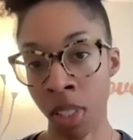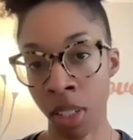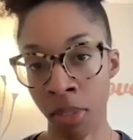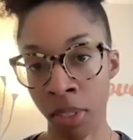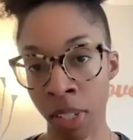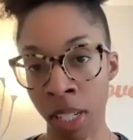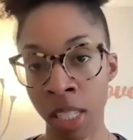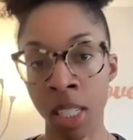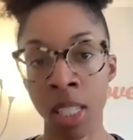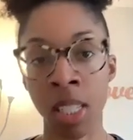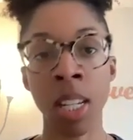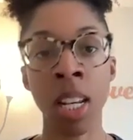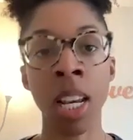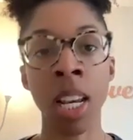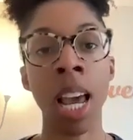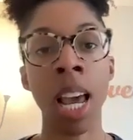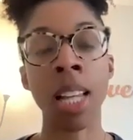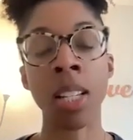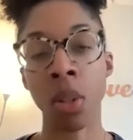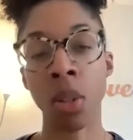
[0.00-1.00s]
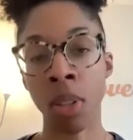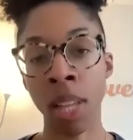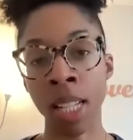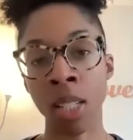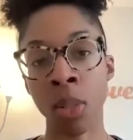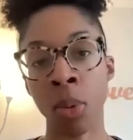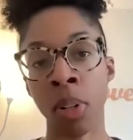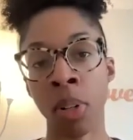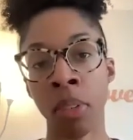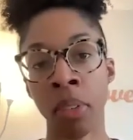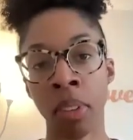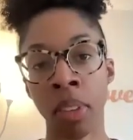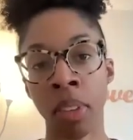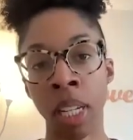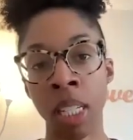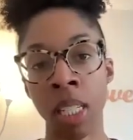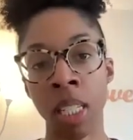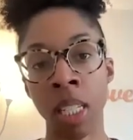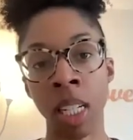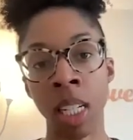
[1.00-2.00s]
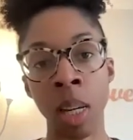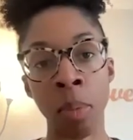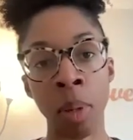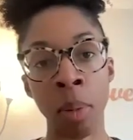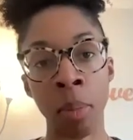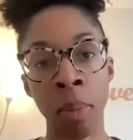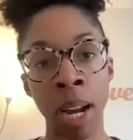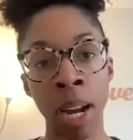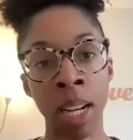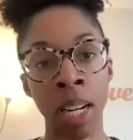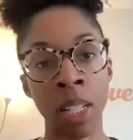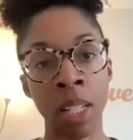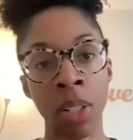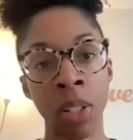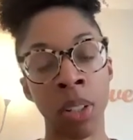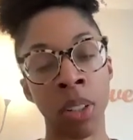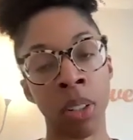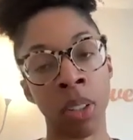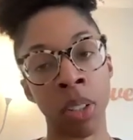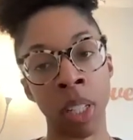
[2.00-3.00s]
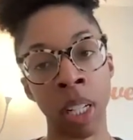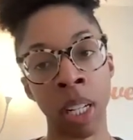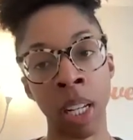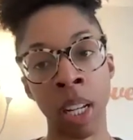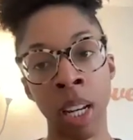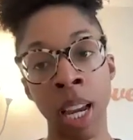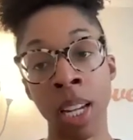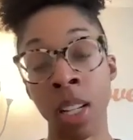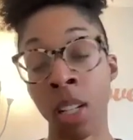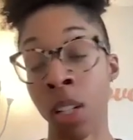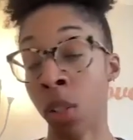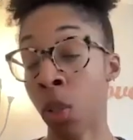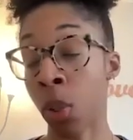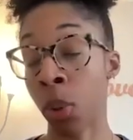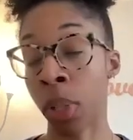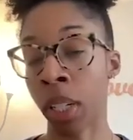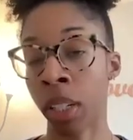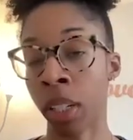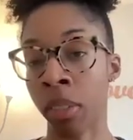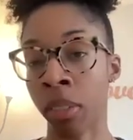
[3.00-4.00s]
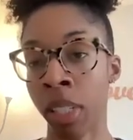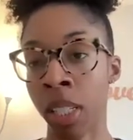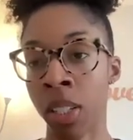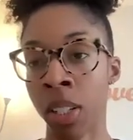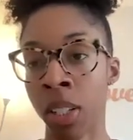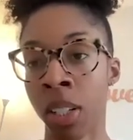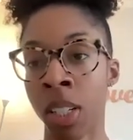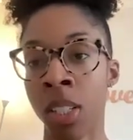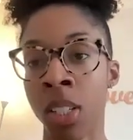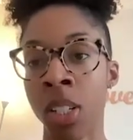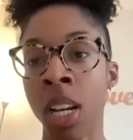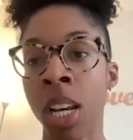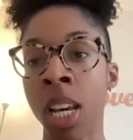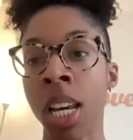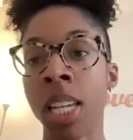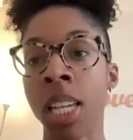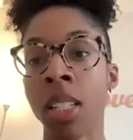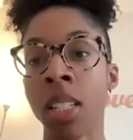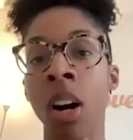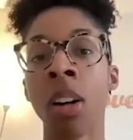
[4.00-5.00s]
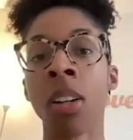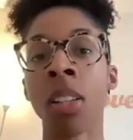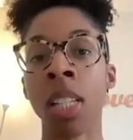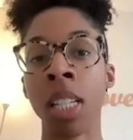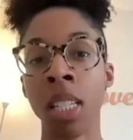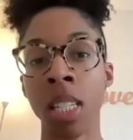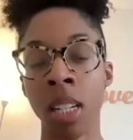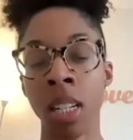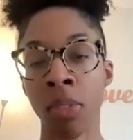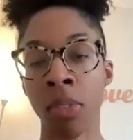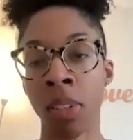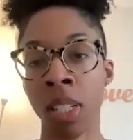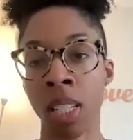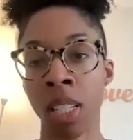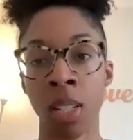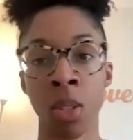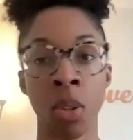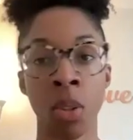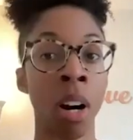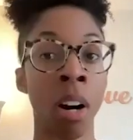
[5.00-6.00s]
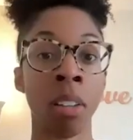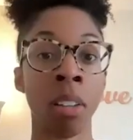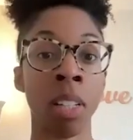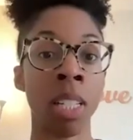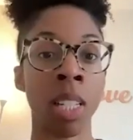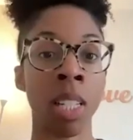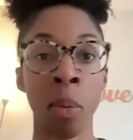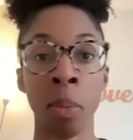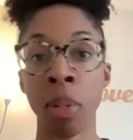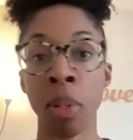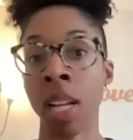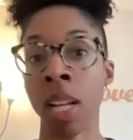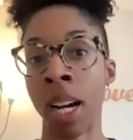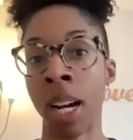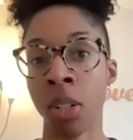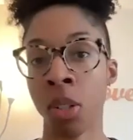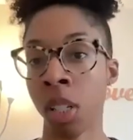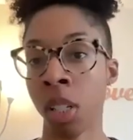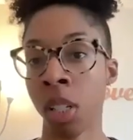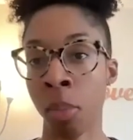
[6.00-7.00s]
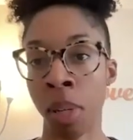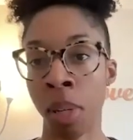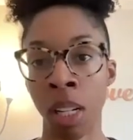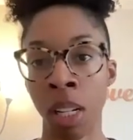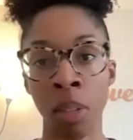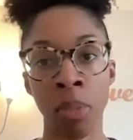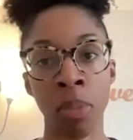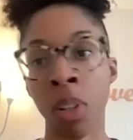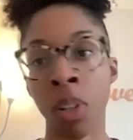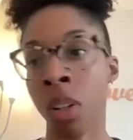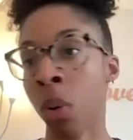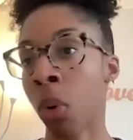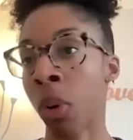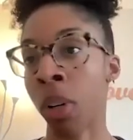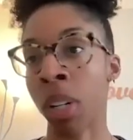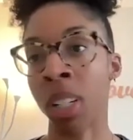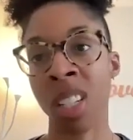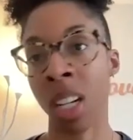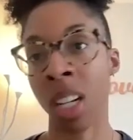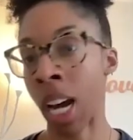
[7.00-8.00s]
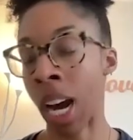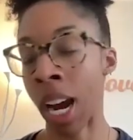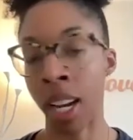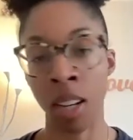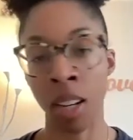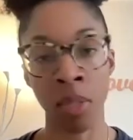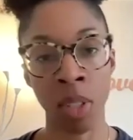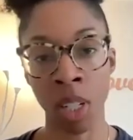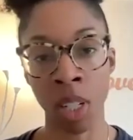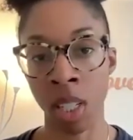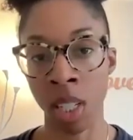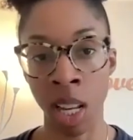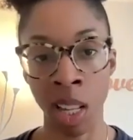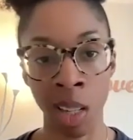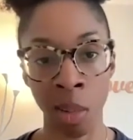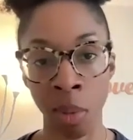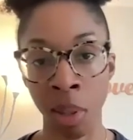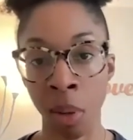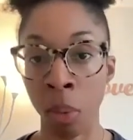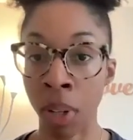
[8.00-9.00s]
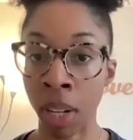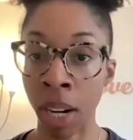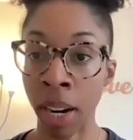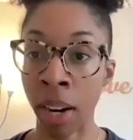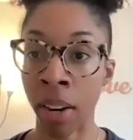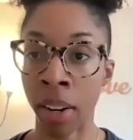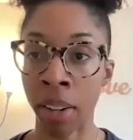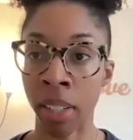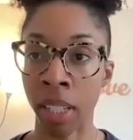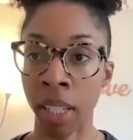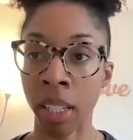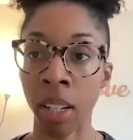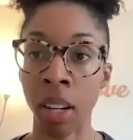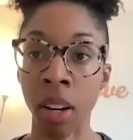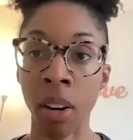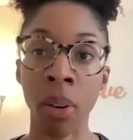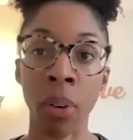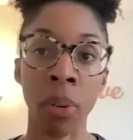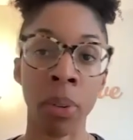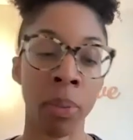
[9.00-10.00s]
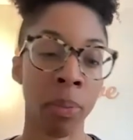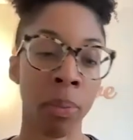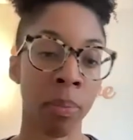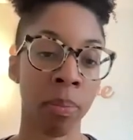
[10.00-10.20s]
difference? And so that's one of the things to keep in mind as you're looking and you're doing your research is, are these differences or are these numbers actually meaningful, or is it kind of just telling me what I already know?